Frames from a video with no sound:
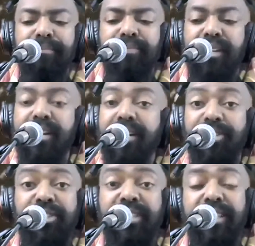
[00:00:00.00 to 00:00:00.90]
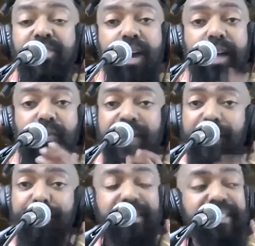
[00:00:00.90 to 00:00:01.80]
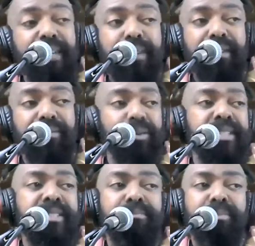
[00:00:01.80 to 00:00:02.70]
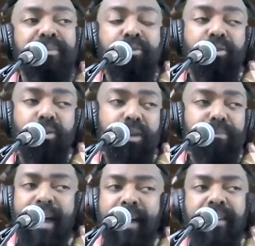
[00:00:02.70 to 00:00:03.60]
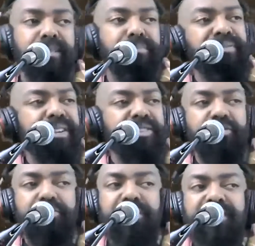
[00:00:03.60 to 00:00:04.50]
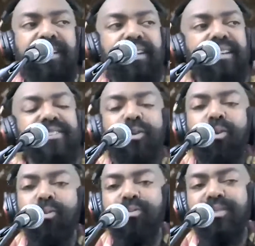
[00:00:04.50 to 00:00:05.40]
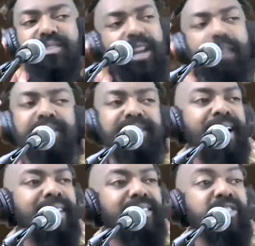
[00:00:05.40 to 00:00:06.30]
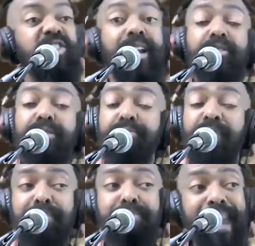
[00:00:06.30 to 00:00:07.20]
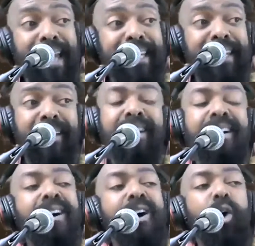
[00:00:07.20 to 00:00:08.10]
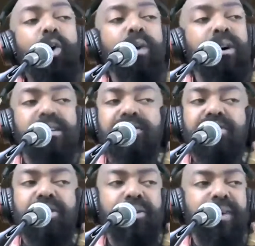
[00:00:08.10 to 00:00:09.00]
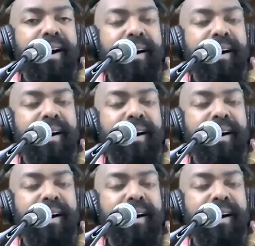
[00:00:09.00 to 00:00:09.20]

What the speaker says: the country trying to rehabilitate my voice before going back into professional music. So shout out to Seth, shout out to Brett Manning, who also